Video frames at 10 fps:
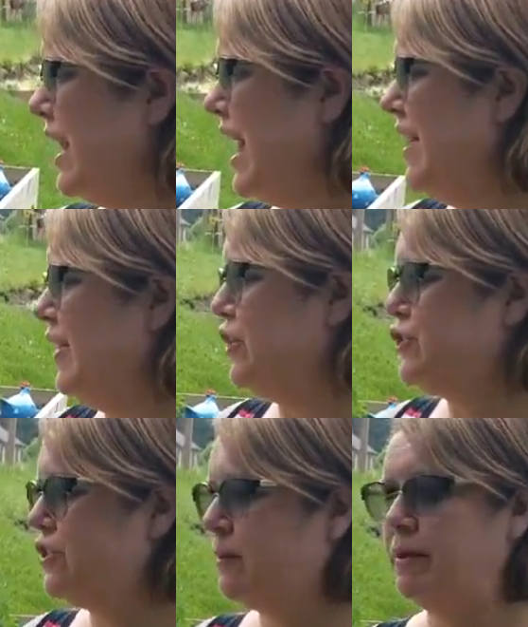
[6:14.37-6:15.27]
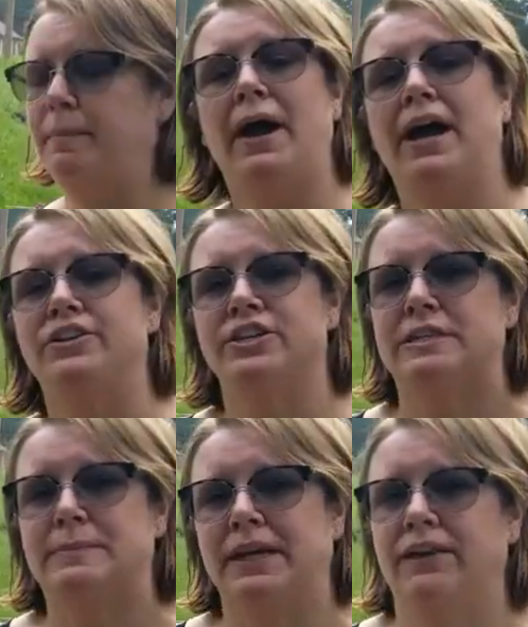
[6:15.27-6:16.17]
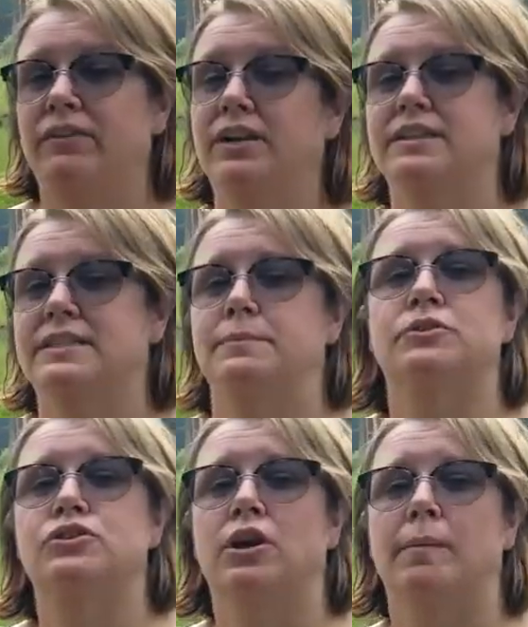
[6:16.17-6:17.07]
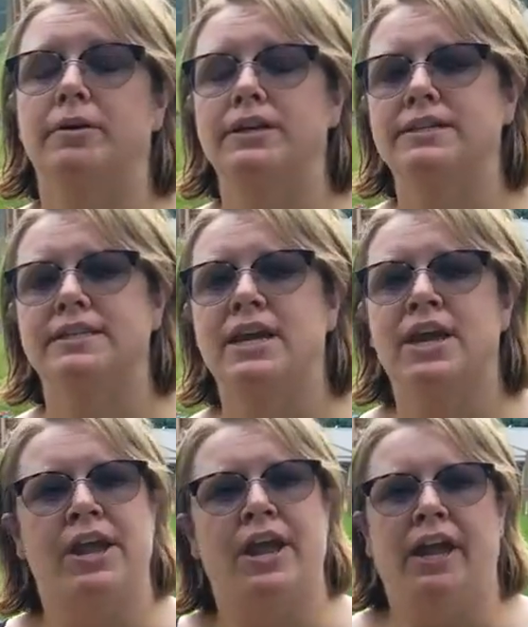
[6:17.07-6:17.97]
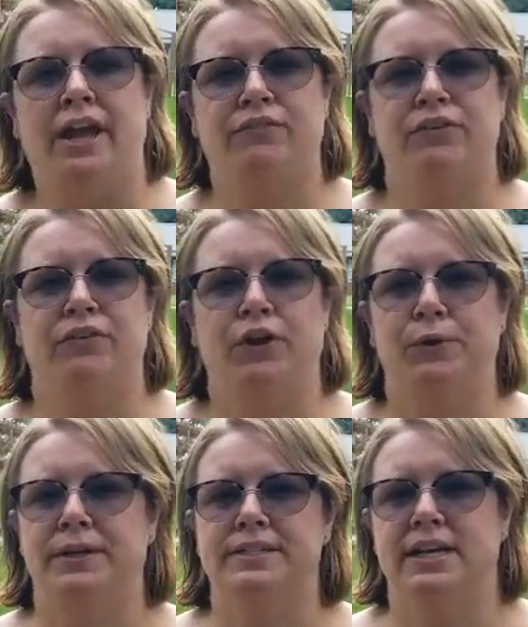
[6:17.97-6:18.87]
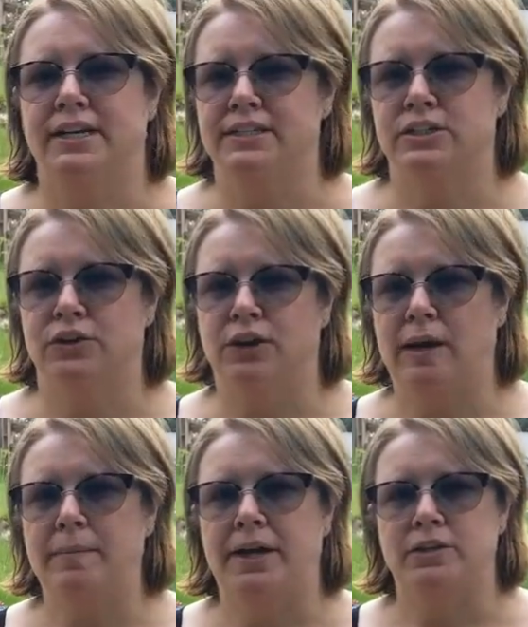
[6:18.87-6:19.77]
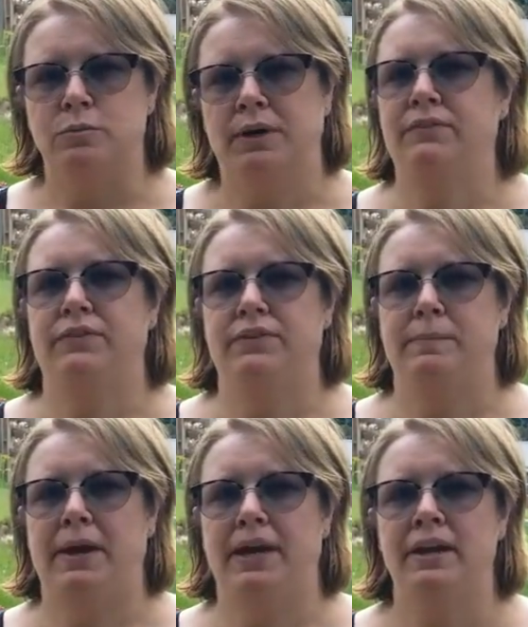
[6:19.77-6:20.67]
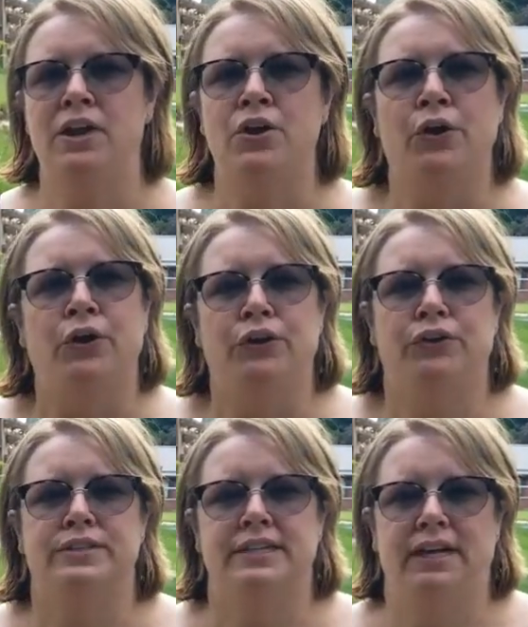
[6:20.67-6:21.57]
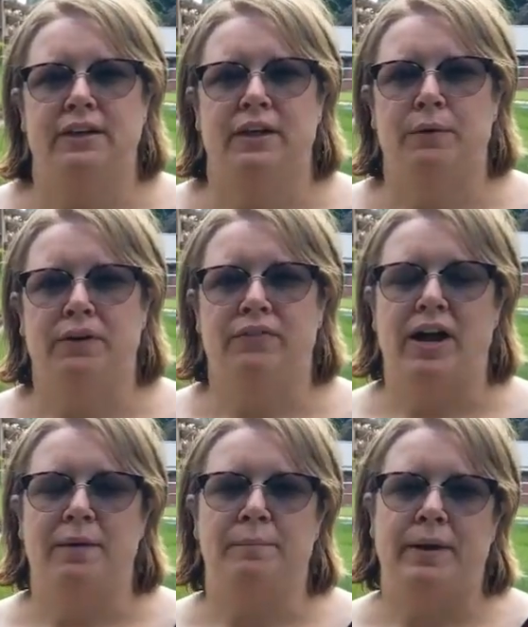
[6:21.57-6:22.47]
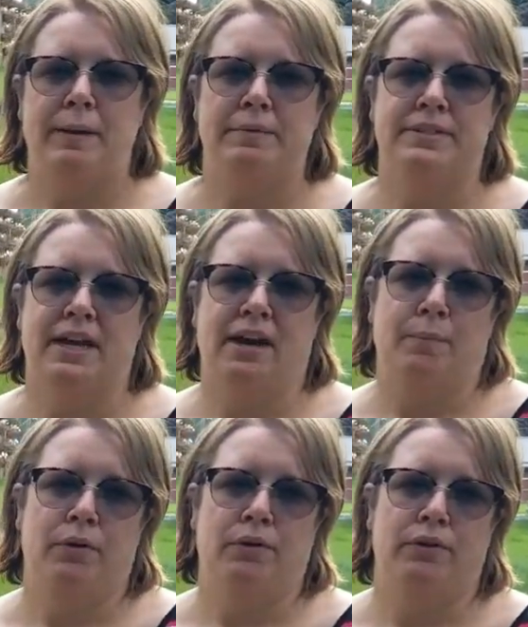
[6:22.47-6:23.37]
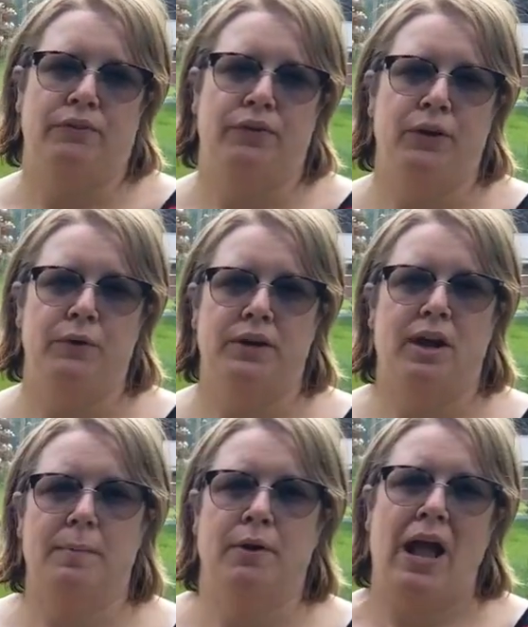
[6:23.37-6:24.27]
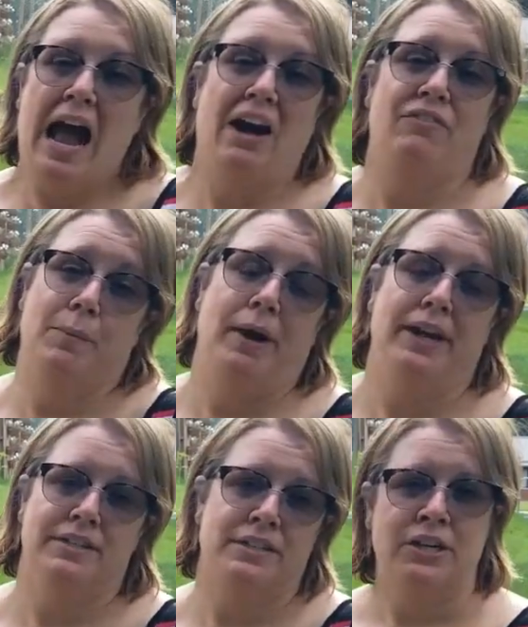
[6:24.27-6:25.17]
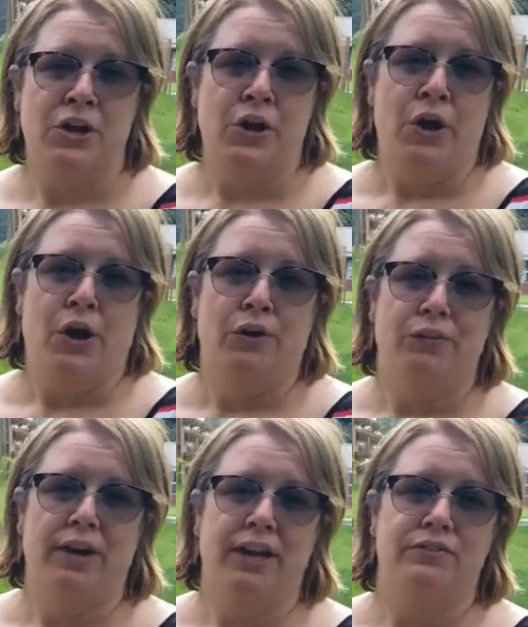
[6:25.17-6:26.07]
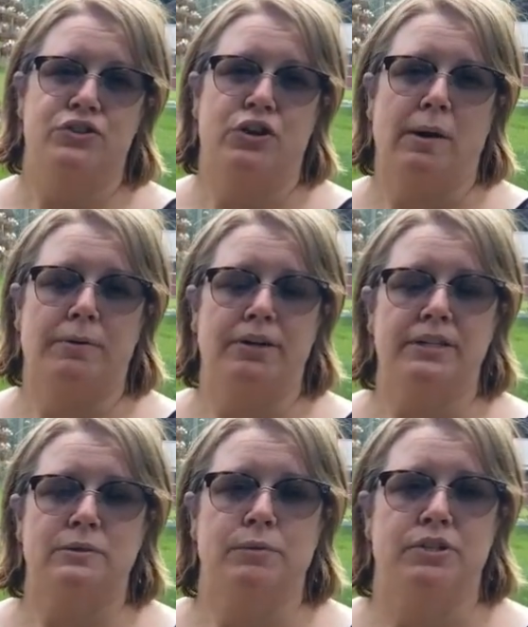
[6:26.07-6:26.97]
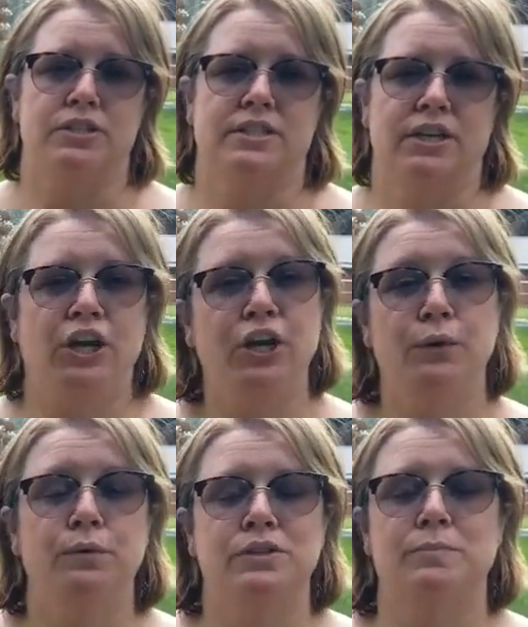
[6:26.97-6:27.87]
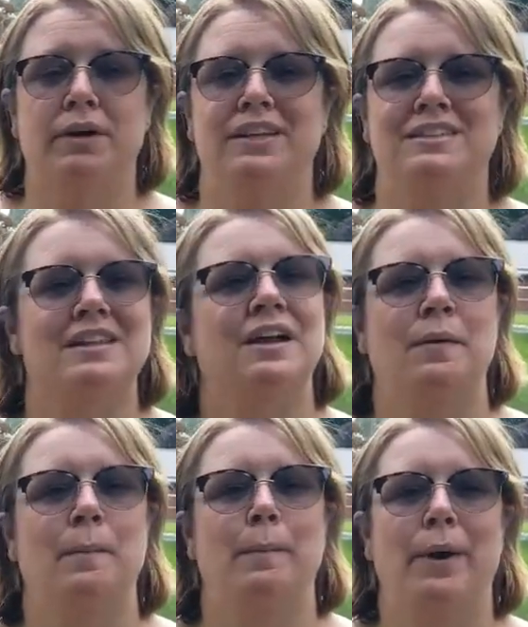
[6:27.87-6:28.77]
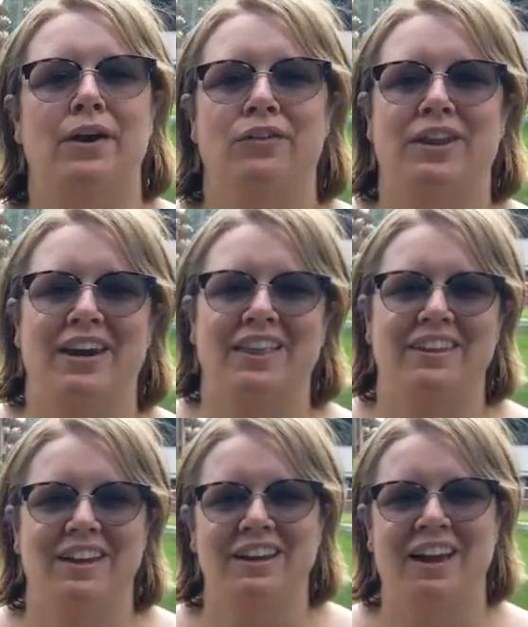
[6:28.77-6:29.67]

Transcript: And then our strawberry patch has been giving us some strawberries. If you're following us on Instagram at 2050 Maine, you'll see that we've been able to pull a few and got about a half a pint already of strawberries, which isn't huge, but it's better than nothing.